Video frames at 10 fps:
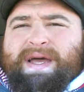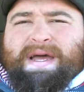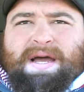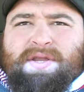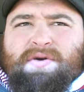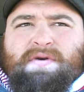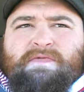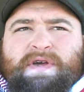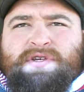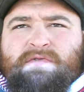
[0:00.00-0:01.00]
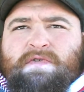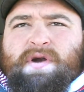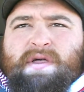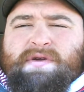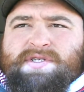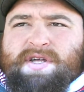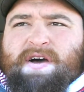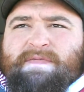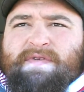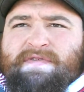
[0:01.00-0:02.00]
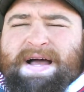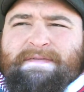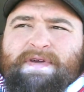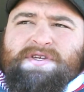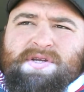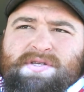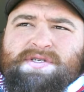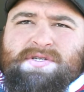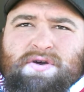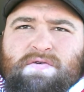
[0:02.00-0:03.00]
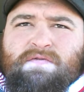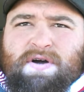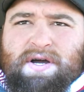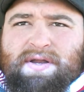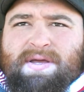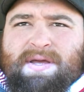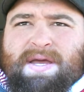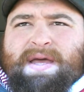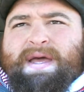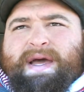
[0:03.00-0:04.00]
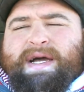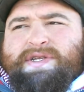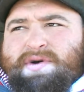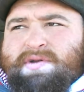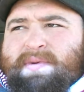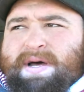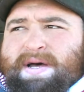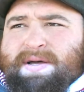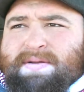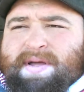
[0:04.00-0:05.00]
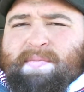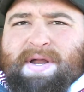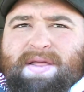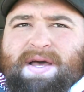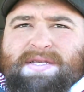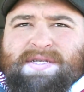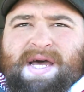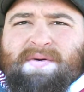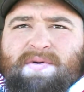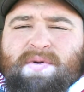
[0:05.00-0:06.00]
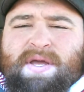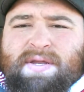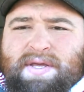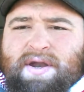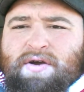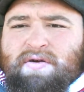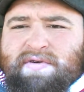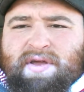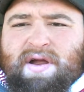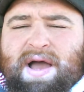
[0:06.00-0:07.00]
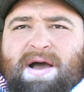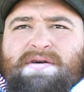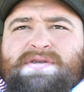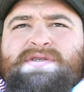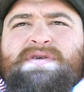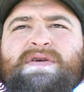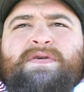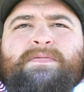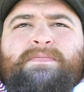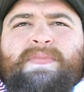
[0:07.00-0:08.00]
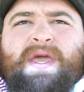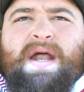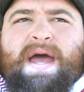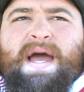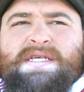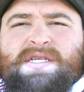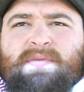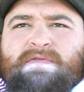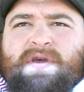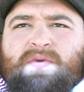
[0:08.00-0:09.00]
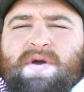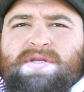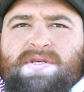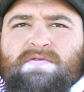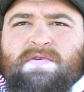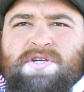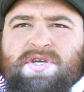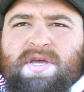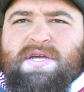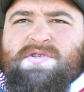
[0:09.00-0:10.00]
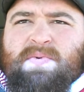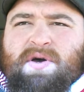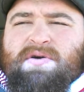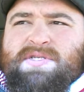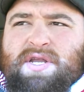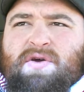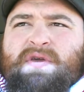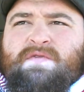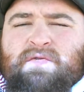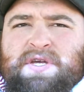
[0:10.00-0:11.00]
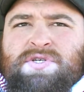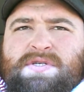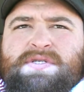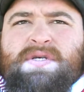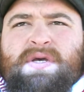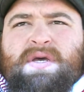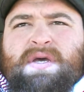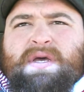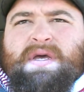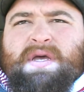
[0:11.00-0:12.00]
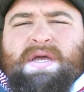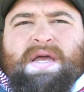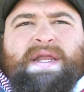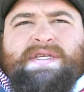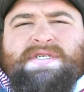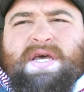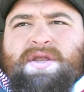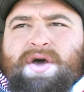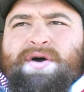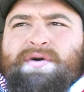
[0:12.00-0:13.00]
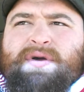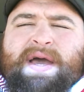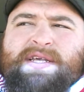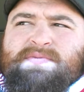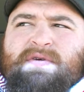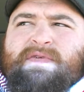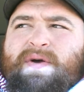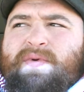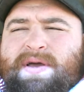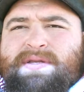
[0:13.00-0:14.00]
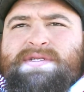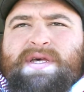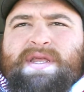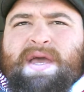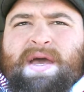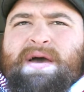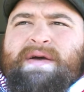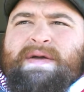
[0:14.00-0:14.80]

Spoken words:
I do fishing for other stuff, but fly fishing is so fun. I told a buddy last night, we were eating dinner over their house, and I asked him if he had went to the fishing expo, because I know he fishes. And he said no. He asked me if I went, and said yeah.